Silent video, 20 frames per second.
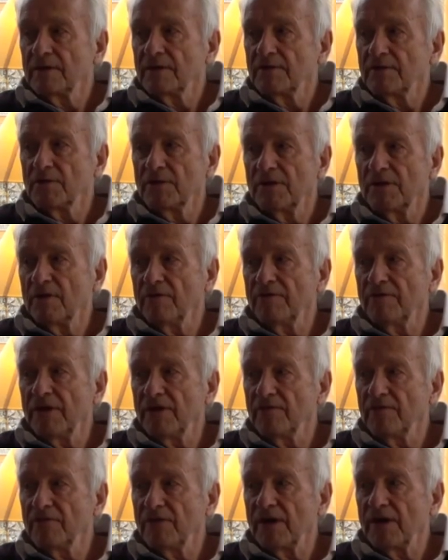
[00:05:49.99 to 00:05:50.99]
You cannot
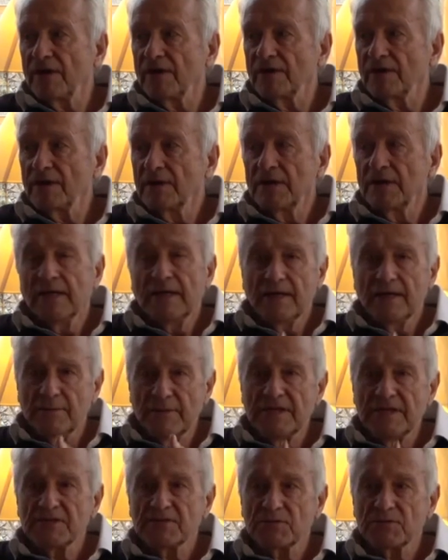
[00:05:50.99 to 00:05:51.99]
verify it. It
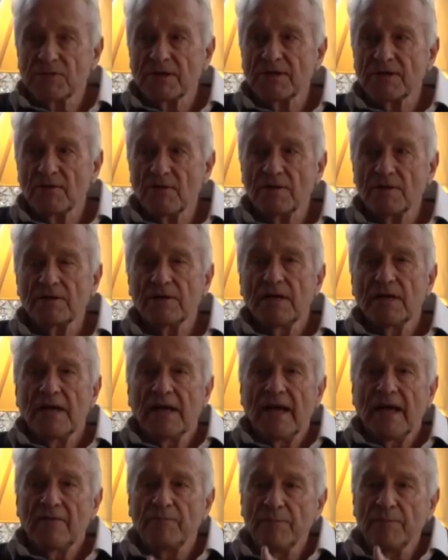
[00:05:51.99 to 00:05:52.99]
means you cannot
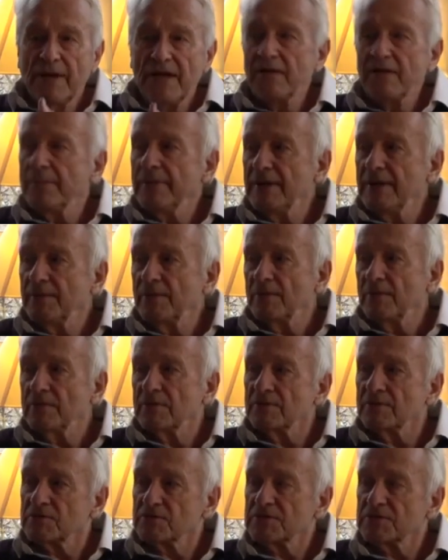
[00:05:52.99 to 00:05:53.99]
have many people
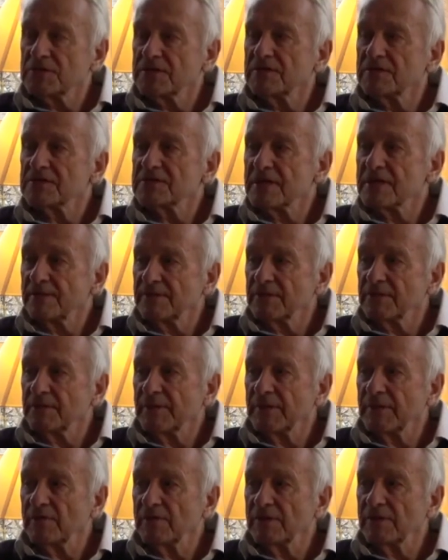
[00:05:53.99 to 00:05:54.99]
to see the same
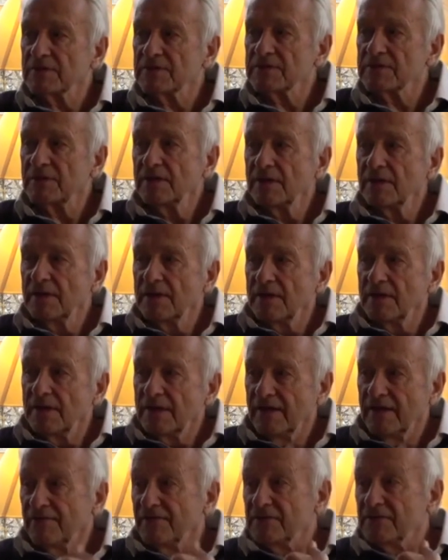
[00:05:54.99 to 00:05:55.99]
experience
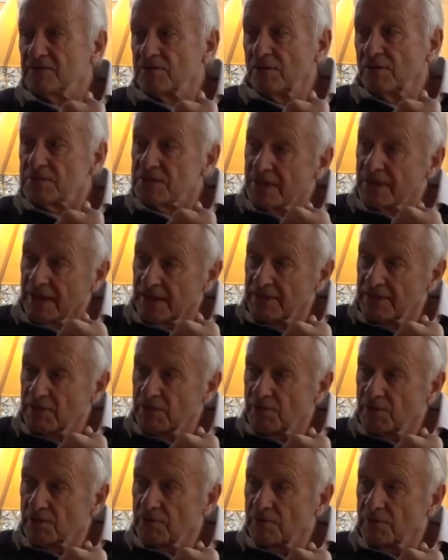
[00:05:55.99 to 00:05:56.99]
if it's something in
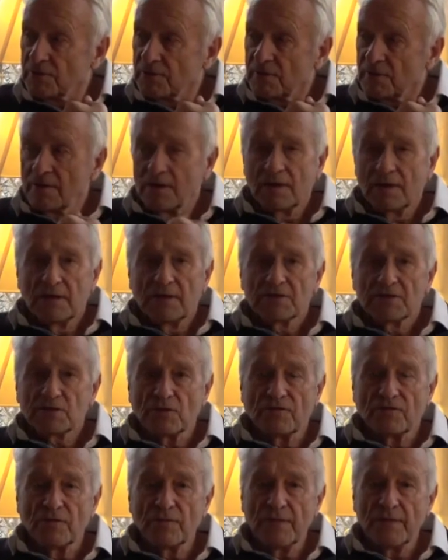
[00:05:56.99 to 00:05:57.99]
you. So
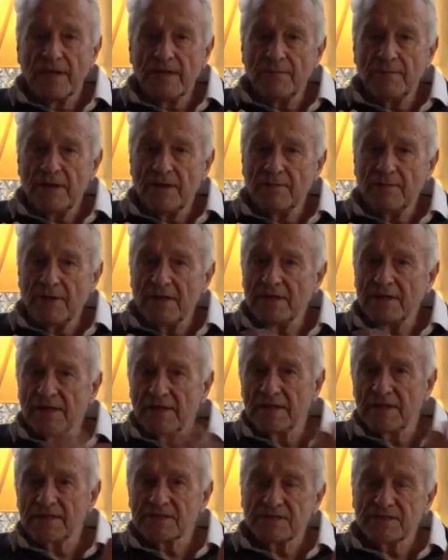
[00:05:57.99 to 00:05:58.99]
for many
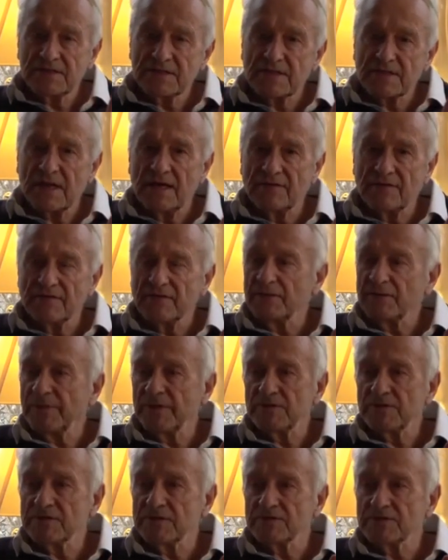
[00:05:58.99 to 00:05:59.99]
years, these kind of
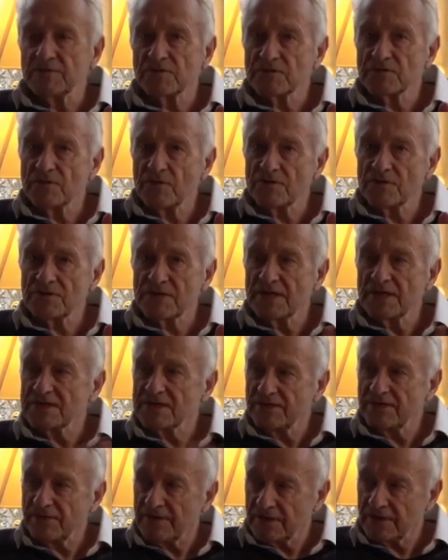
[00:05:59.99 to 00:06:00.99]
experiences was not
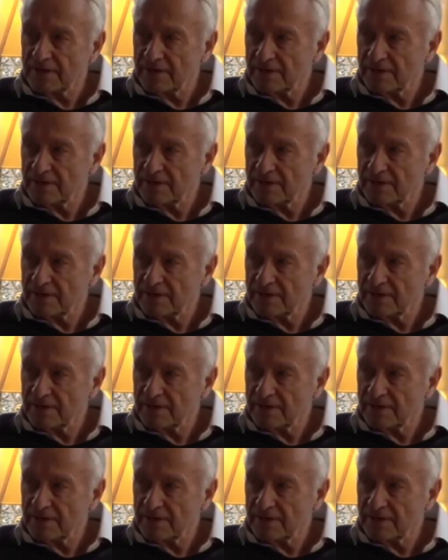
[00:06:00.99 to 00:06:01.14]
scientific.